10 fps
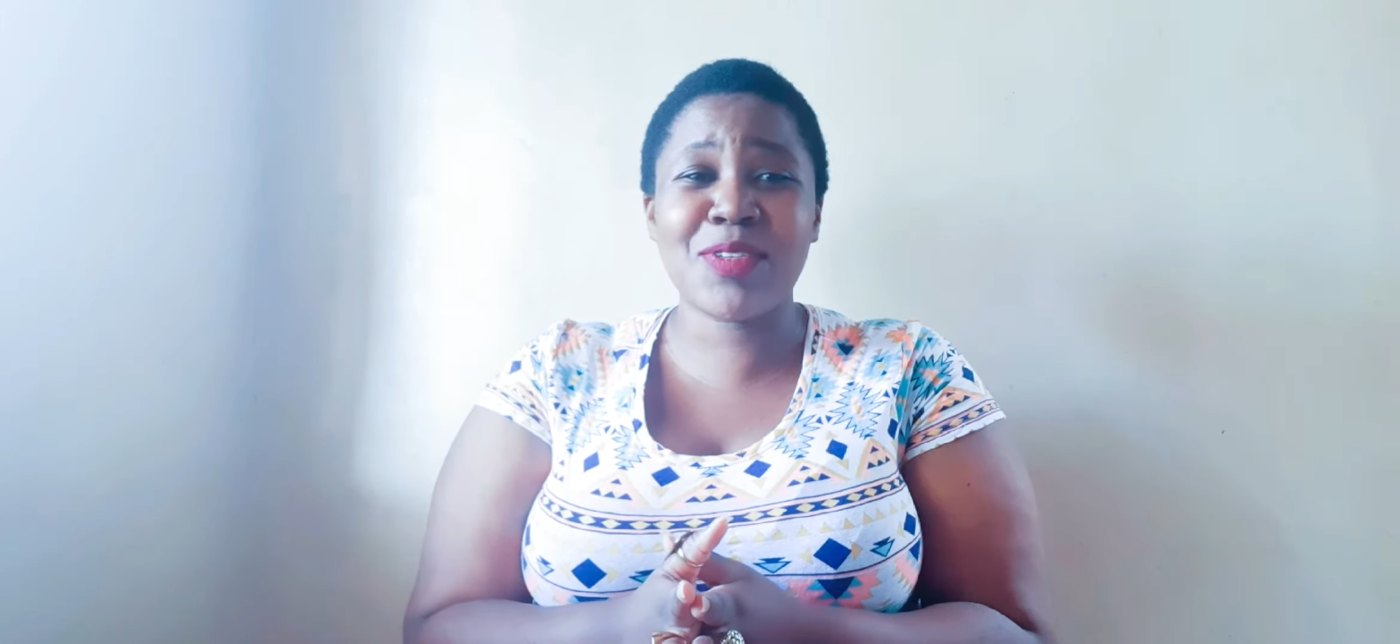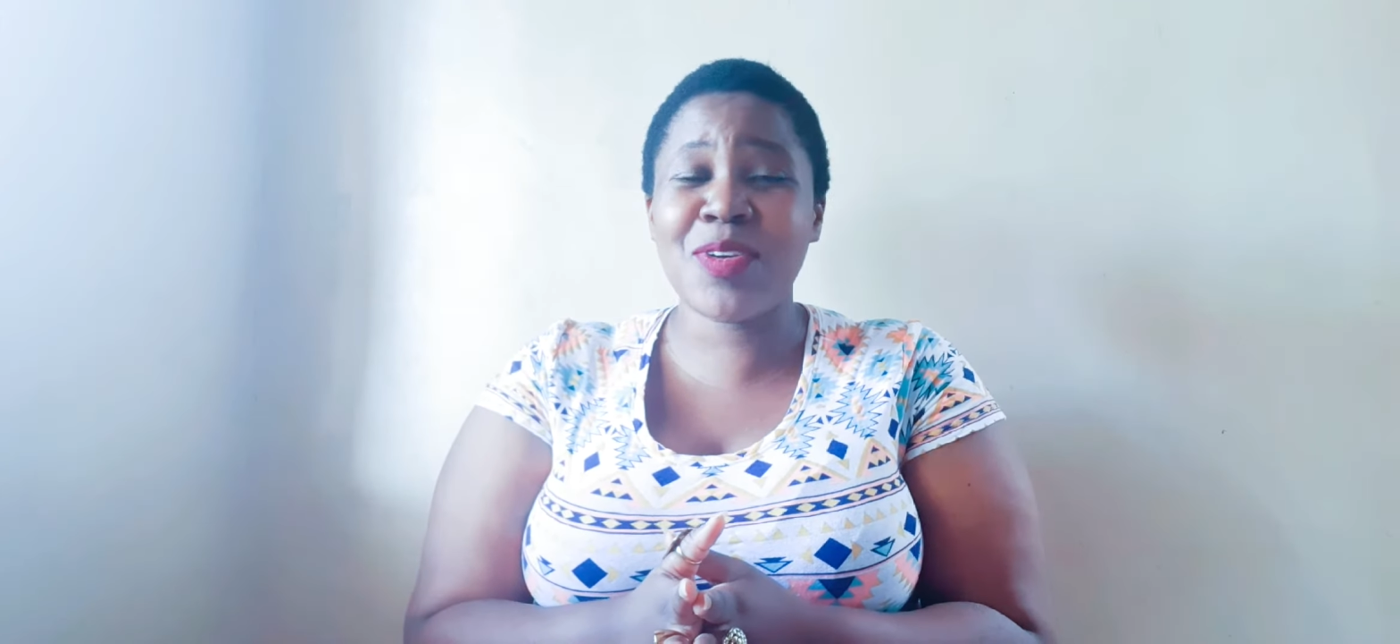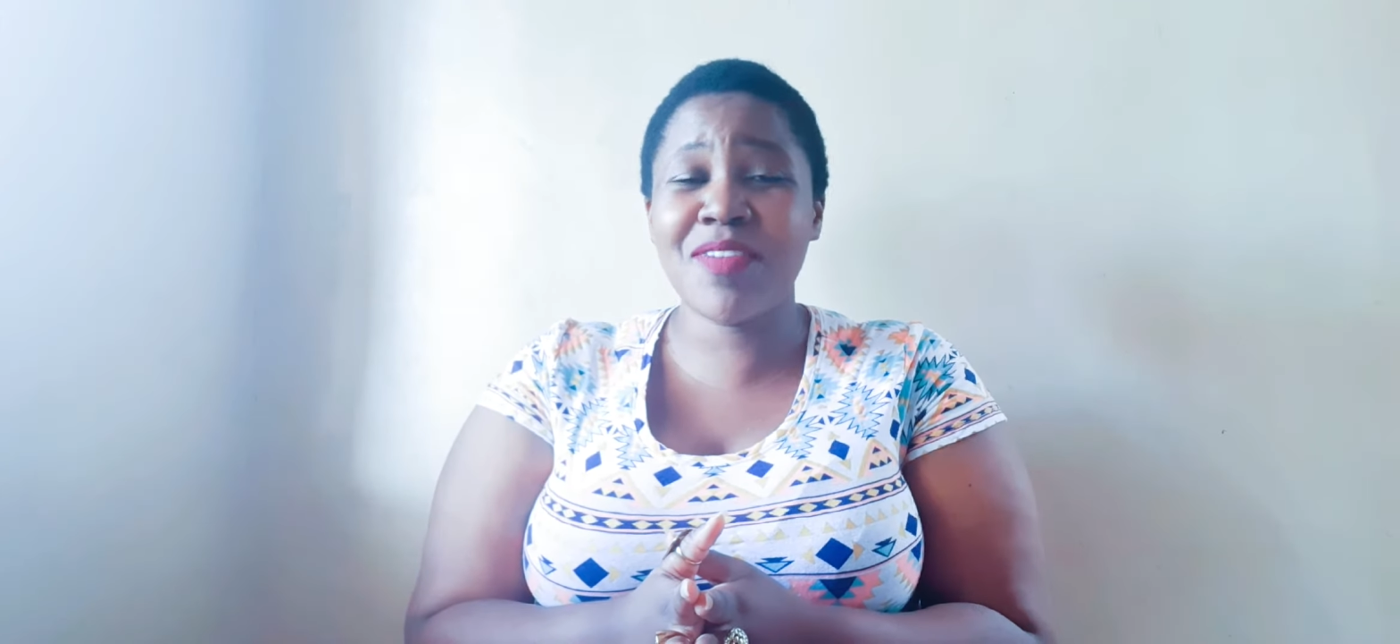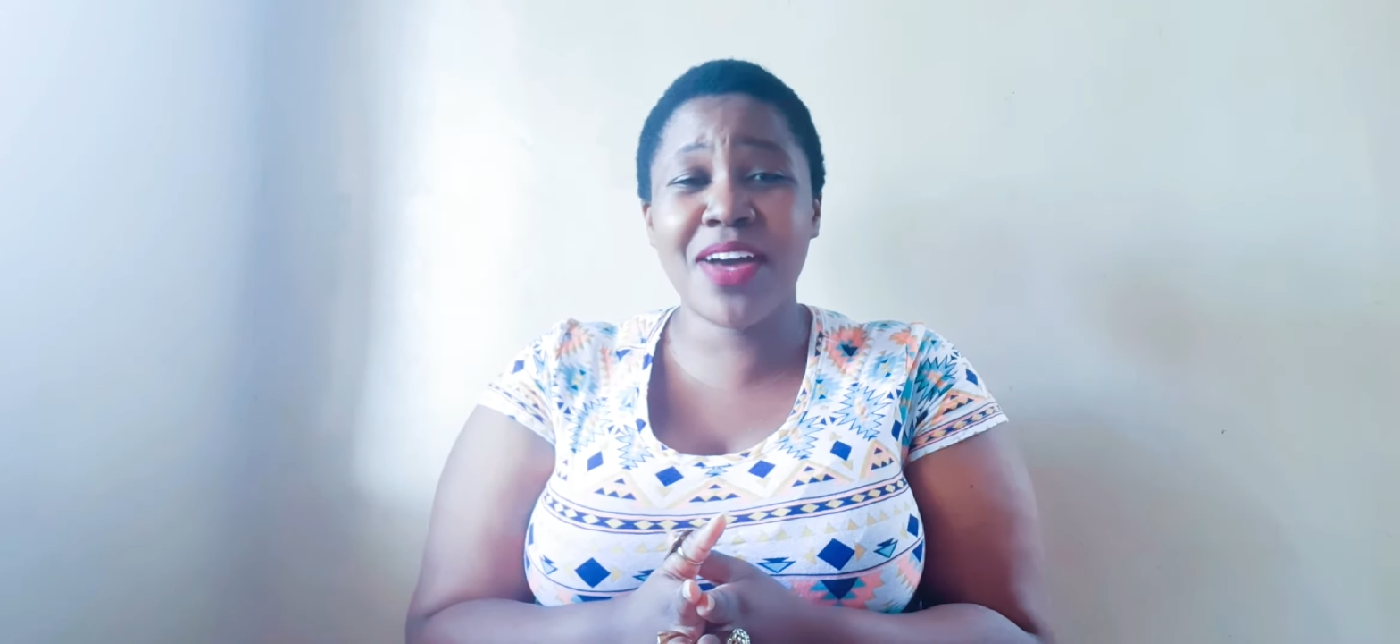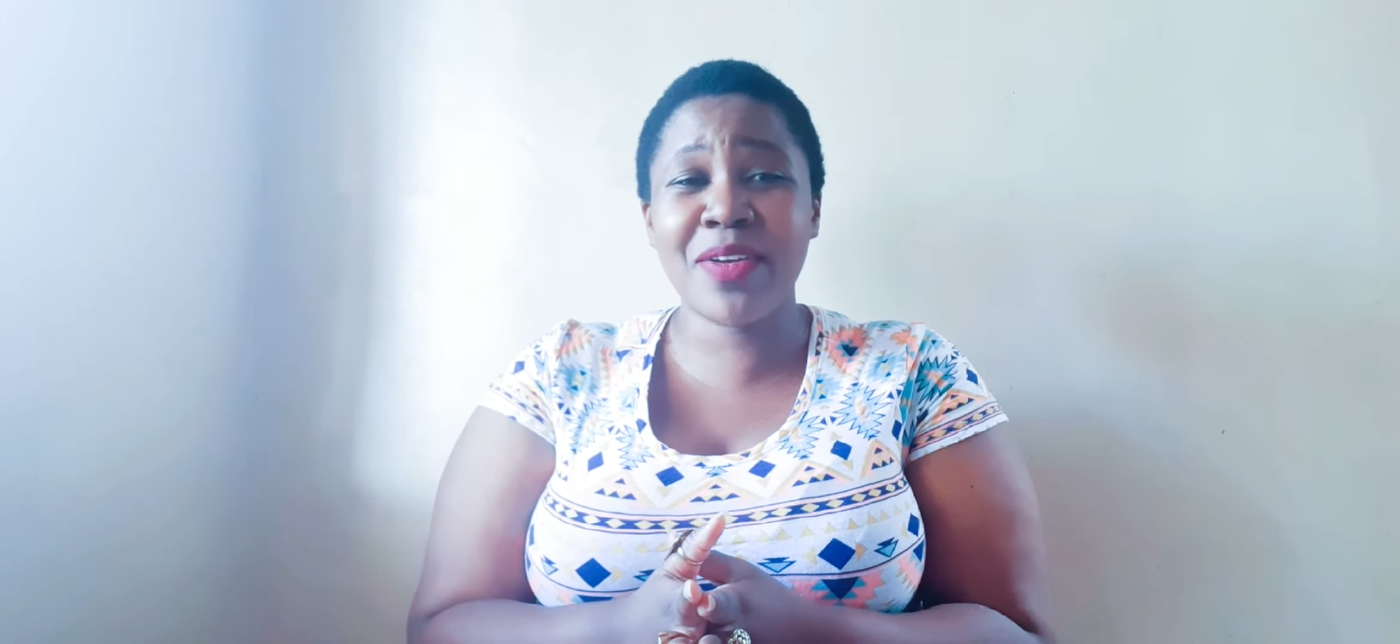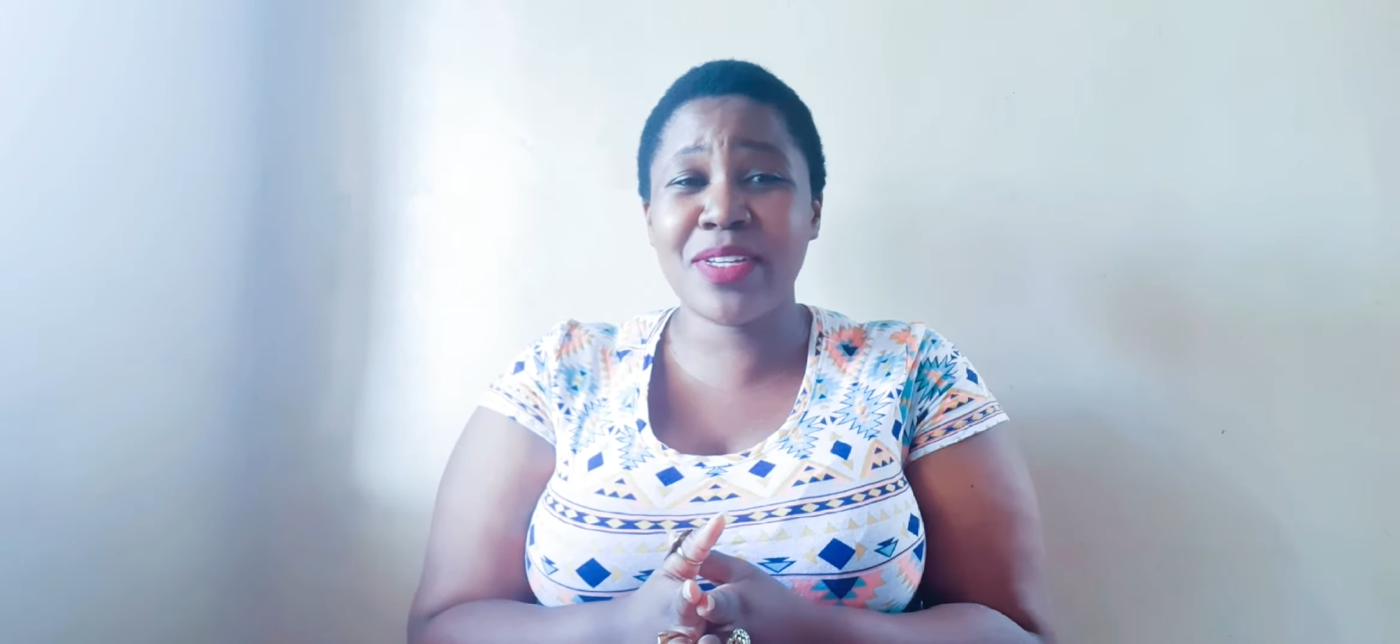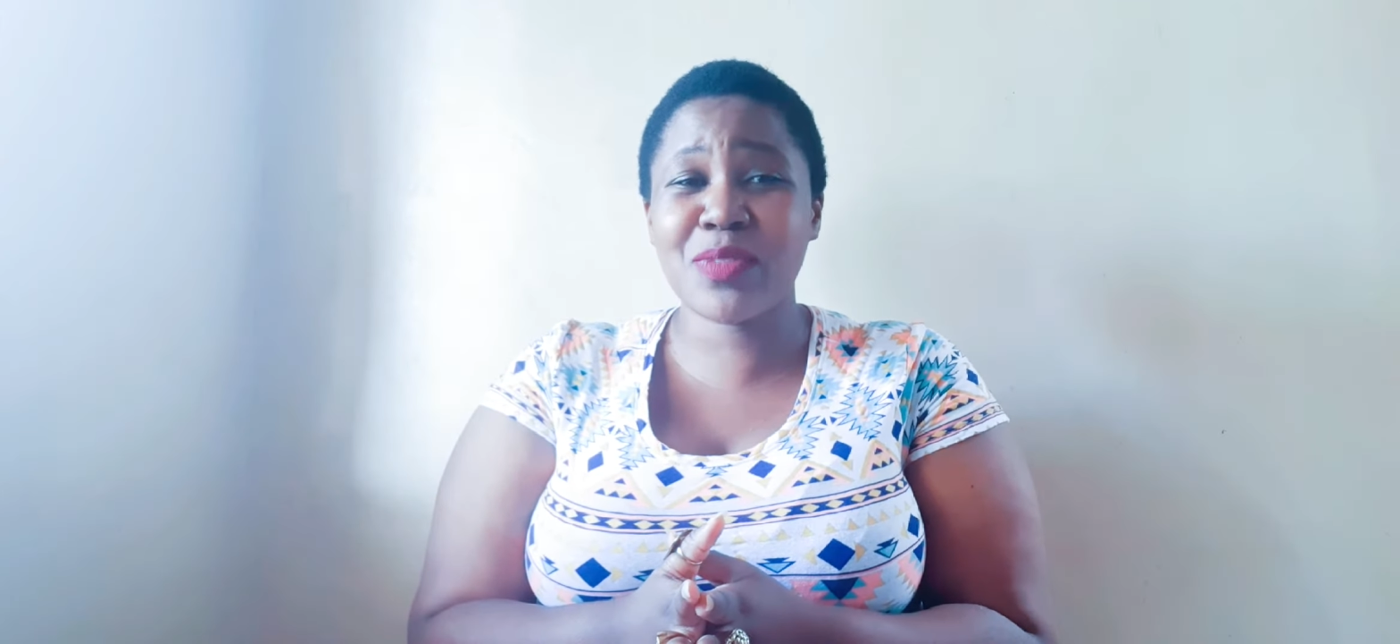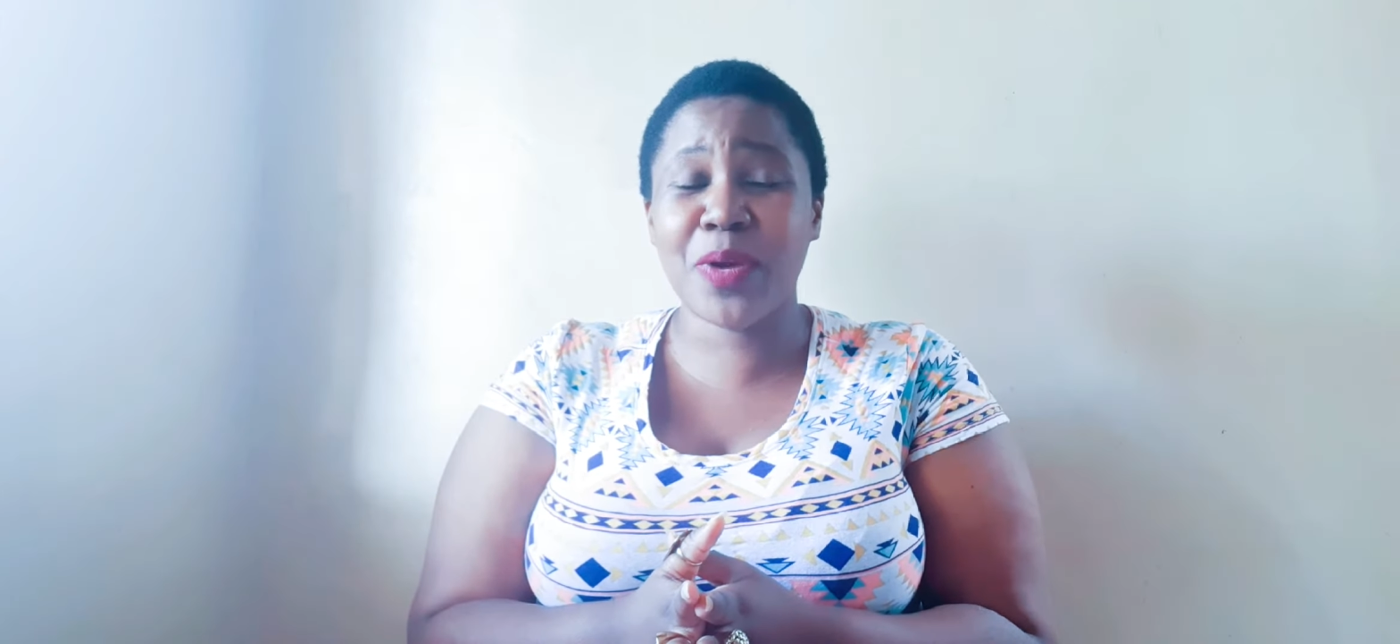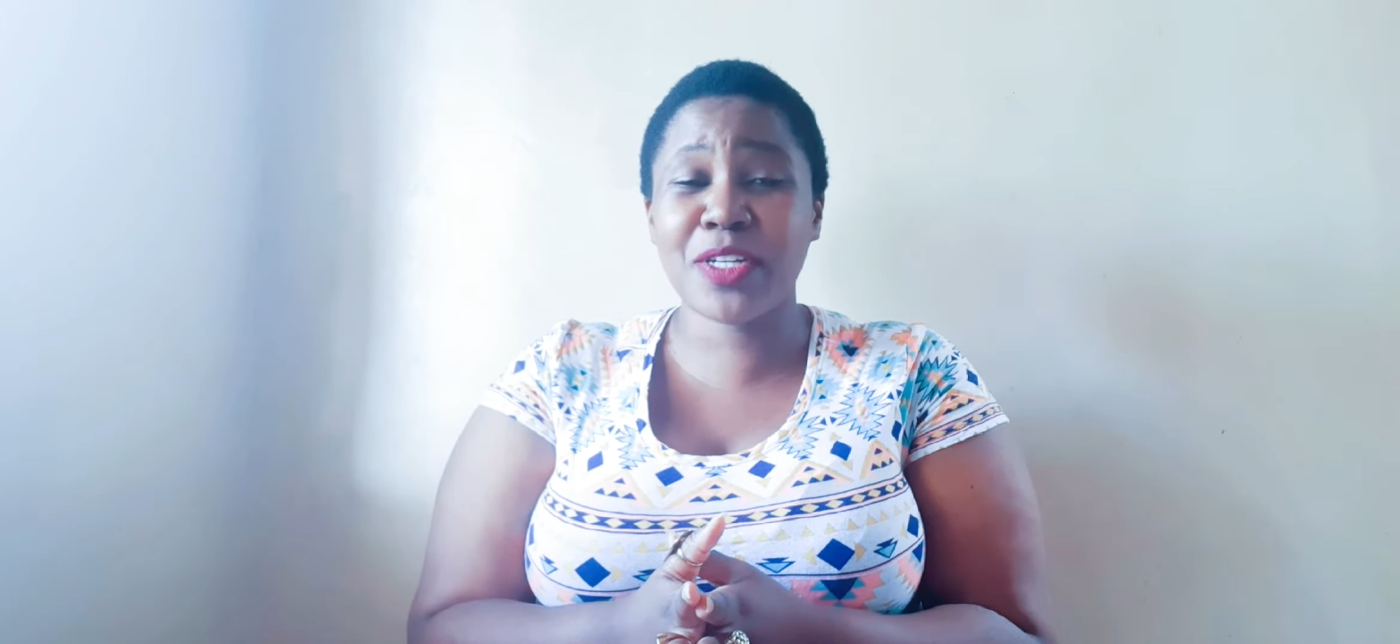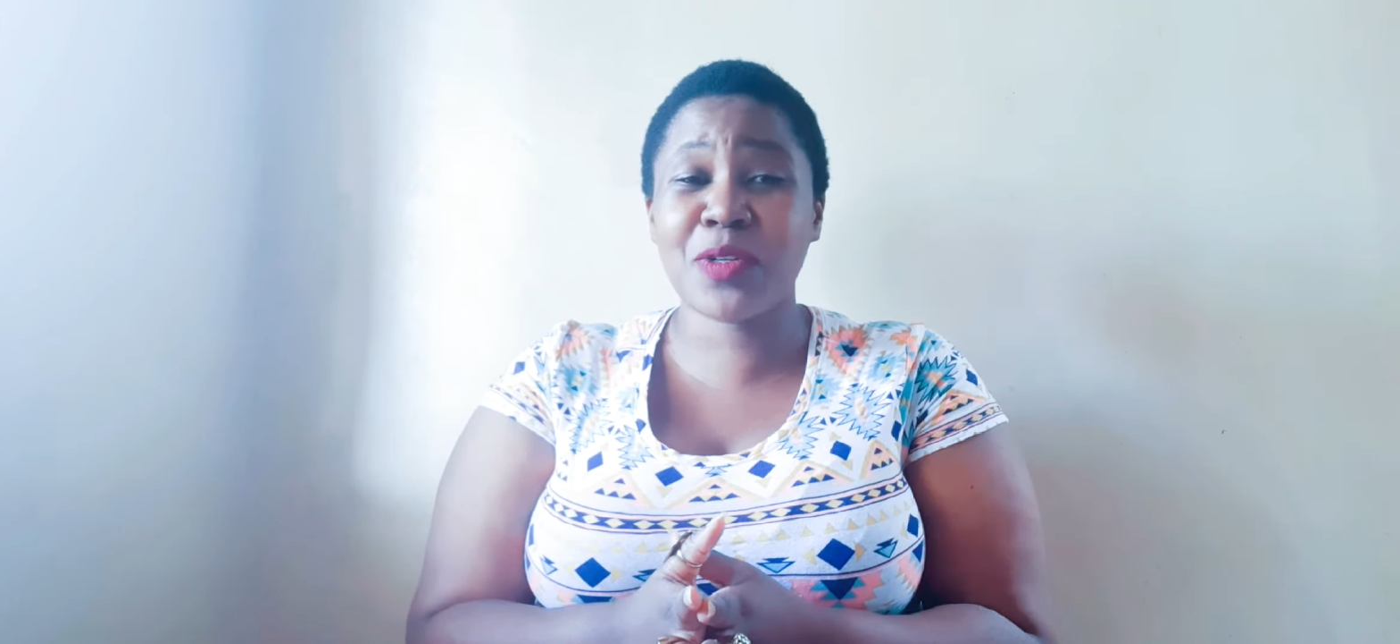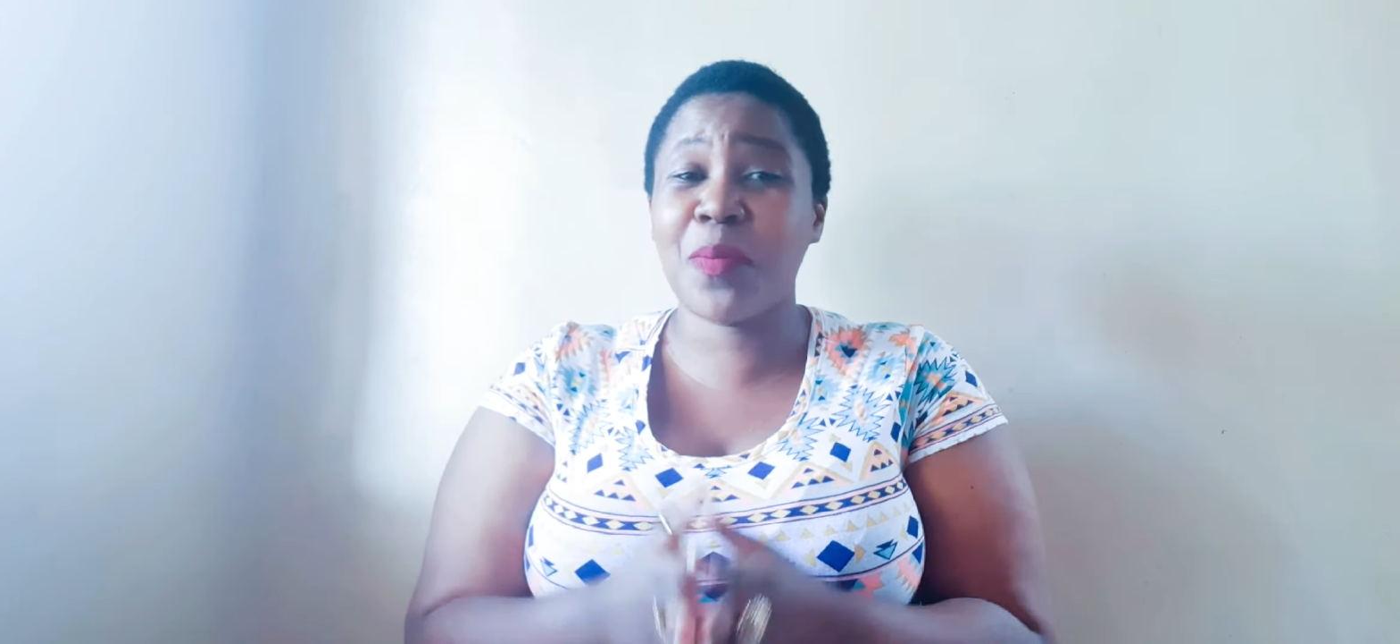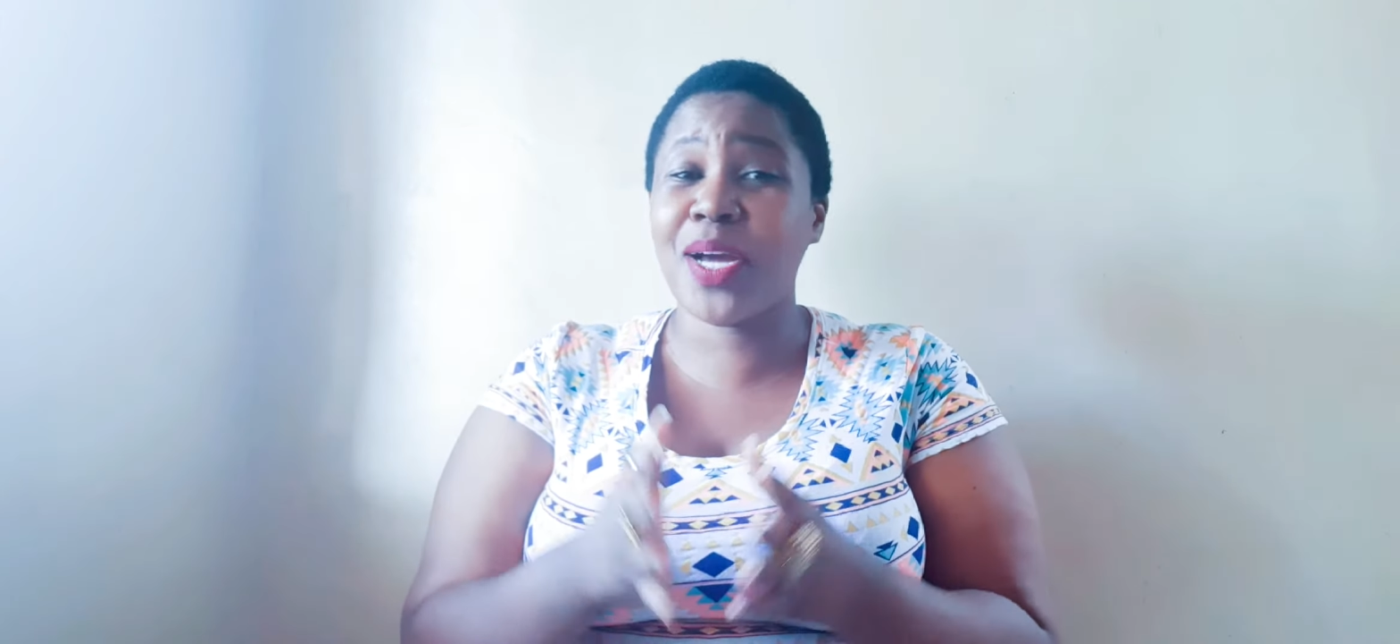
you never know it's practical,